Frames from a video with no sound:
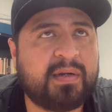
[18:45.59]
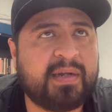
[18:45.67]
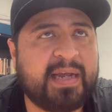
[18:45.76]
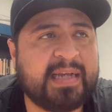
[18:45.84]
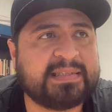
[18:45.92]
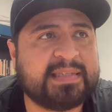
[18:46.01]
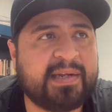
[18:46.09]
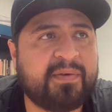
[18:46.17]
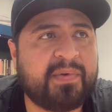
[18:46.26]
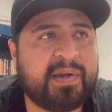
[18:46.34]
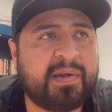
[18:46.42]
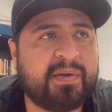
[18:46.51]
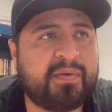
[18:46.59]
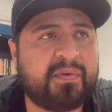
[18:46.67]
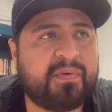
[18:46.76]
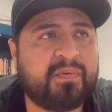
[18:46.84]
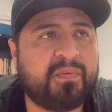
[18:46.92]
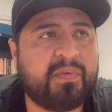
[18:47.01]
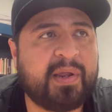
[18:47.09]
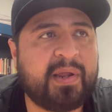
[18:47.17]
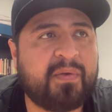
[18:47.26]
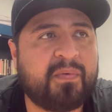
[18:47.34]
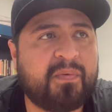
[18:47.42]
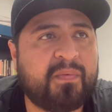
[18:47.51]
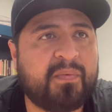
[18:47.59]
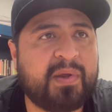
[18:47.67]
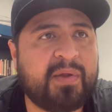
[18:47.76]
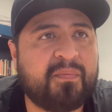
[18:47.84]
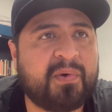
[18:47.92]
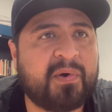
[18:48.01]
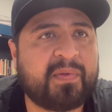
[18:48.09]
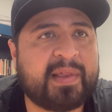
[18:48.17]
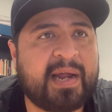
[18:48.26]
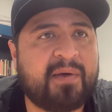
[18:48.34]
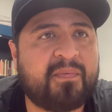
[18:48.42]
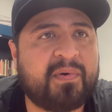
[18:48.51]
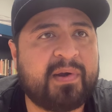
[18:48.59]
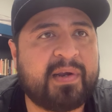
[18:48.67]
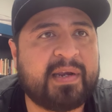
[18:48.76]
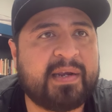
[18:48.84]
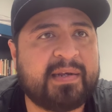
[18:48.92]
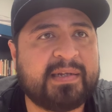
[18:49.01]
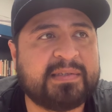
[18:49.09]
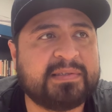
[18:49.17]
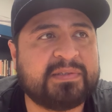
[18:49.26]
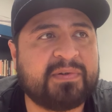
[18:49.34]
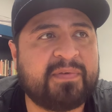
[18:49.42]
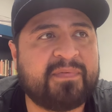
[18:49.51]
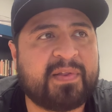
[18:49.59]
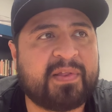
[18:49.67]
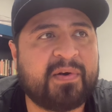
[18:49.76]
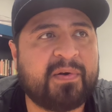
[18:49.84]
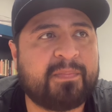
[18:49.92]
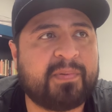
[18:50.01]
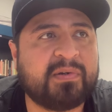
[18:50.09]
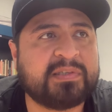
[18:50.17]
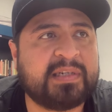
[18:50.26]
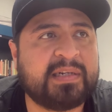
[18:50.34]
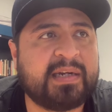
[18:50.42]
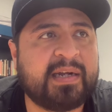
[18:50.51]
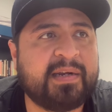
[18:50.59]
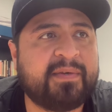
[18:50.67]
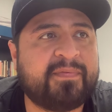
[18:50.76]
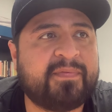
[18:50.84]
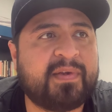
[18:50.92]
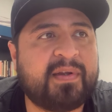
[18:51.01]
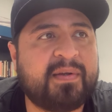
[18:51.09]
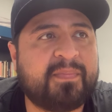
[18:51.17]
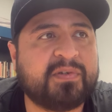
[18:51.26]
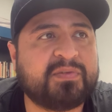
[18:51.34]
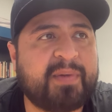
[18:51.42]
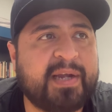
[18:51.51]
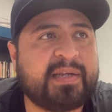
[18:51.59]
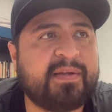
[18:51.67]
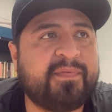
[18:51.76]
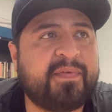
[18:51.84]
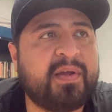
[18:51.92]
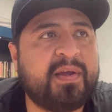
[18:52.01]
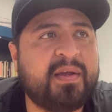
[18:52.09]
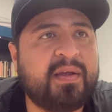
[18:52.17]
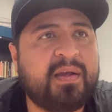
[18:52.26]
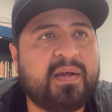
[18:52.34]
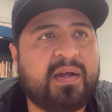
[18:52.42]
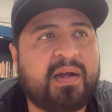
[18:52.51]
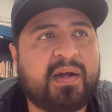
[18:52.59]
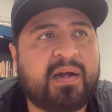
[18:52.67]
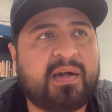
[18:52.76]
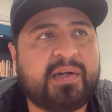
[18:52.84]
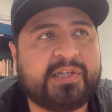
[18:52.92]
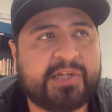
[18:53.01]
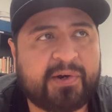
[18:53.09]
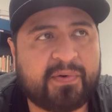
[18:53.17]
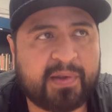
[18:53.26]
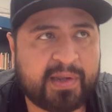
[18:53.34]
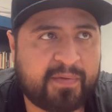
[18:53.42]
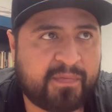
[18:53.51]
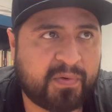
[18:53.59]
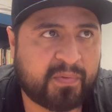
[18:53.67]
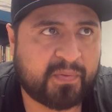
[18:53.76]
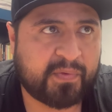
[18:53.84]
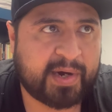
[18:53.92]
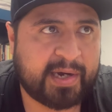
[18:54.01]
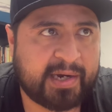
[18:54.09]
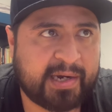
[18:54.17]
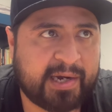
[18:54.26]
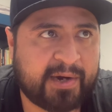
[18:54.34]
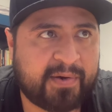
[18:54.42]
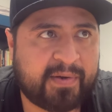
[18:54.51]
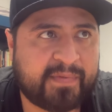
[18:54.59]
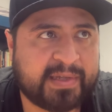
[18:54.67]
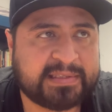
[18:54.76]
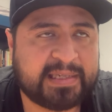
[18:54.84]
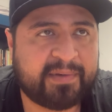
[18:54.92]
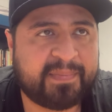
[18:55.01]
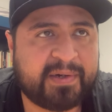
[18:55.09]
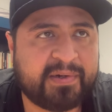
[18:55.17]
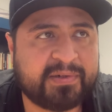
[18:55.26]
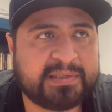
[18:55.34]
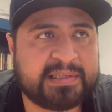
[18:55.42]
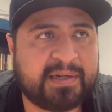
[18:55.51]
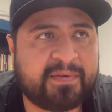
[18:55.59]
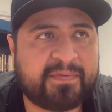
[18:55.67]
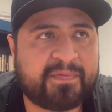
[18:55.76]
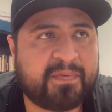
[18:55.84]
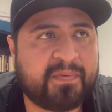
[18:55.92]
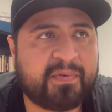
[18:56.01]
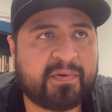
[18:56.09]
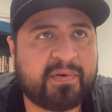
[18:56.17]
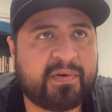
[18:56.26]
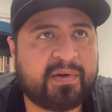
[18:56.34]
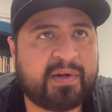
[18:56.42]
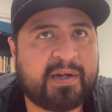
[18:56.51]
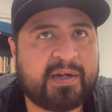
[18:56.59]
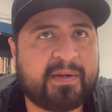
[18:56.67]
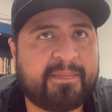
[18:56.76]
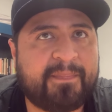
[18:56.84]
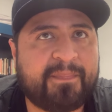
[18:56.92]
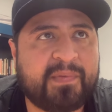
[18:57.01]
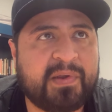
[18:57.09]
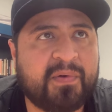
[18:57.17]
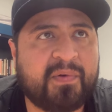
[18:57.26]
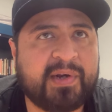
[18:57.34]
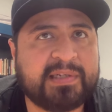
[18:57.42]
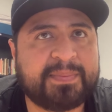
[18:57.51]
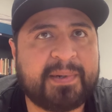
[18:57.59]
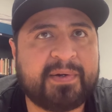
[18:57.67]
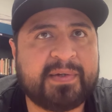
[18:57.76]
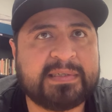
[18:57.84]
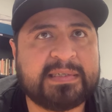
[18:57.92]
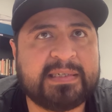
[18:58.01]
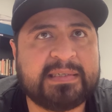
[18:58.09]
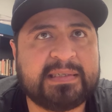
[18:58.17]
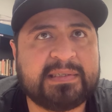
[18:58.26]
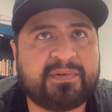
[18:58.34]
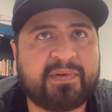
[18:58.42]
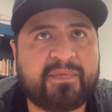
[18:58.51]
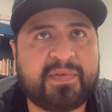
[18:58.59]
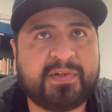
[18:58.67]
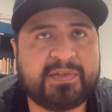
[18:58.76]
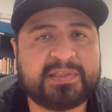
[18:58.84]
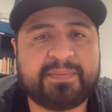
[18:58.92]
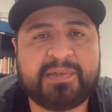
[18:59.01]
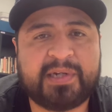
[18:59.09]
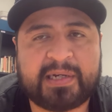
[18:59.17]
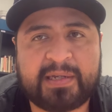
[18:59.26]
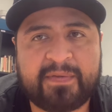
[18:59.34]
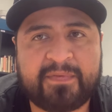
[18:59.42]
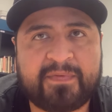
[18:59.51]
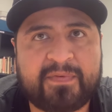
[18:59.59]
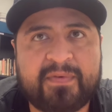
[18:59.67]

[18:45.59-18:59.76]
essay, we wrote that one in sort of a third person kind of perspective. Generally, if you're writing a narrative essay about yourself or your experiences and sort of your subjective